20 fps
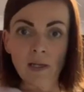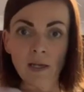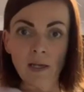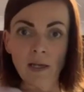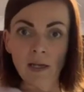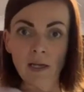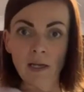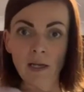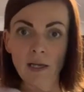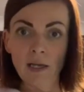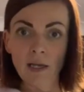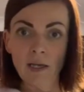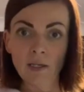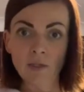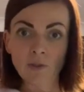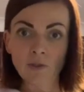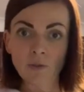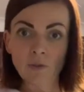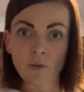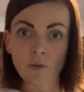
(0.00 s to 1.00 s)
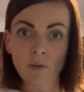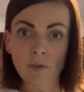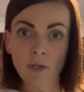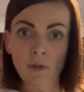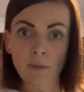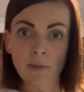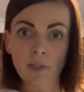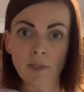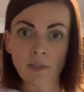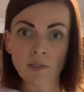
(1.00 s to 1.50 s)
and you're
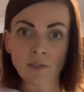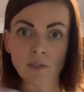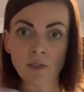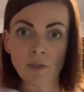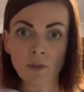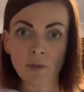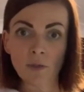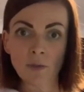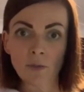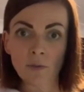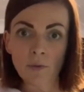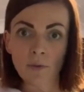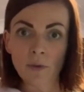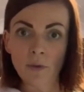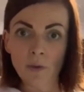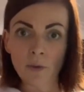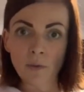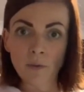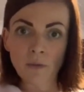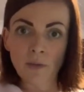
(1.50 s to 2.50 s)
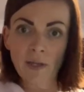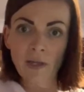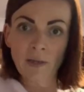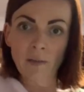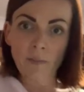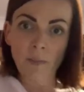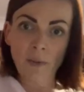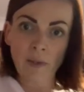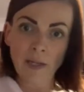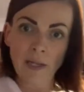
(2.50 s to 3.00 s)
going to hold that
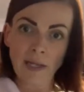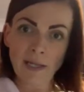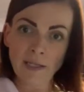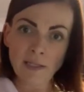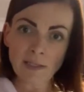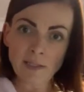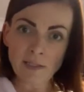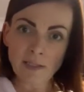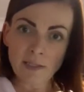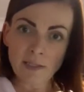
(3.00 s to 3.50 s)
in place.